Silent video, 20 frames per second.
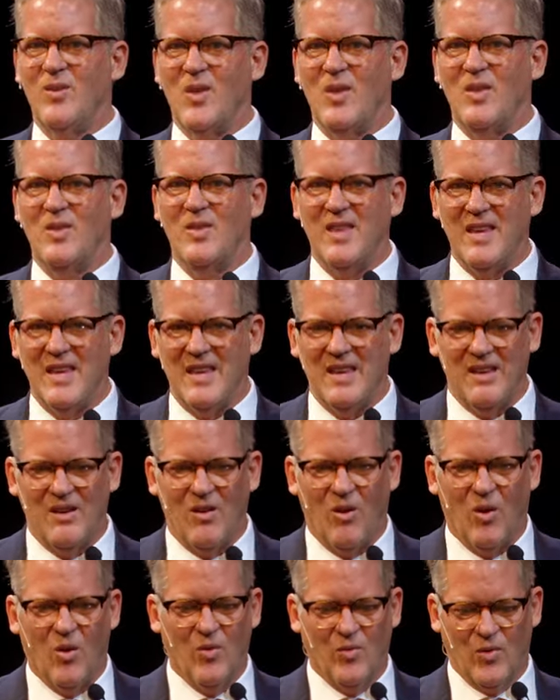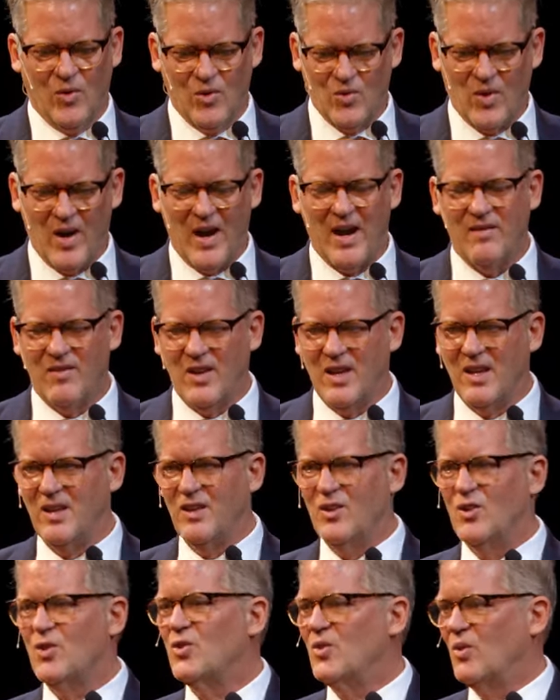the
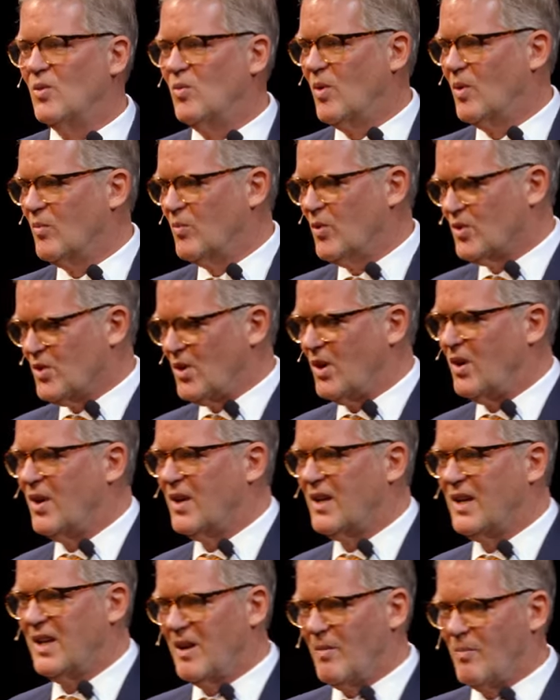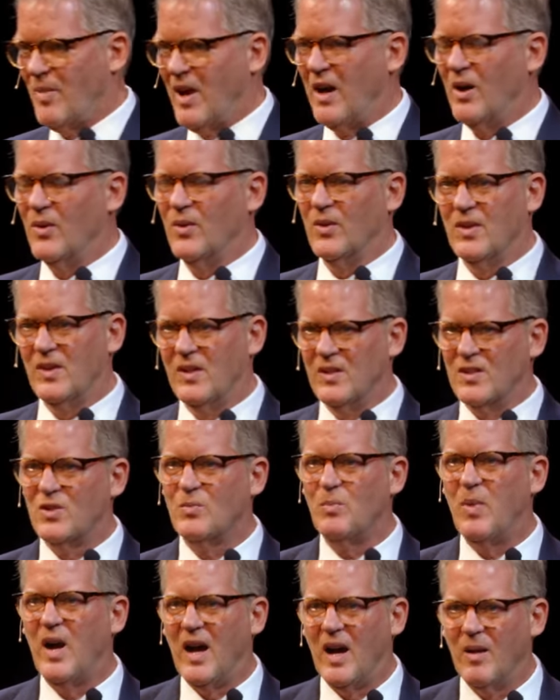overdriving issue when we're talking about
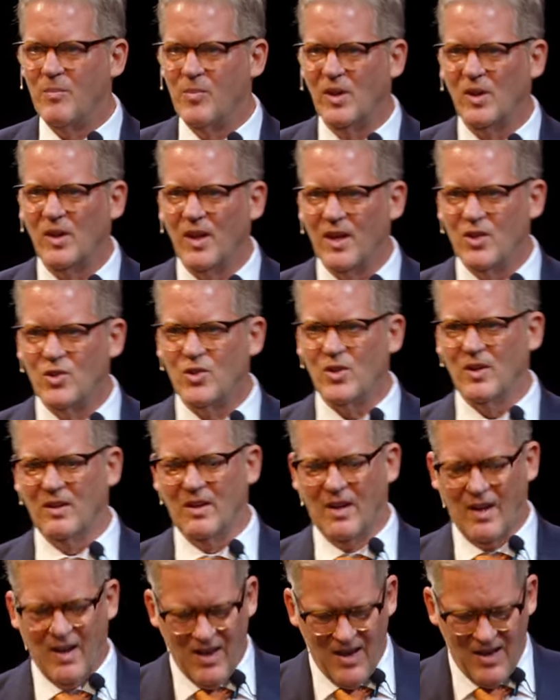this population.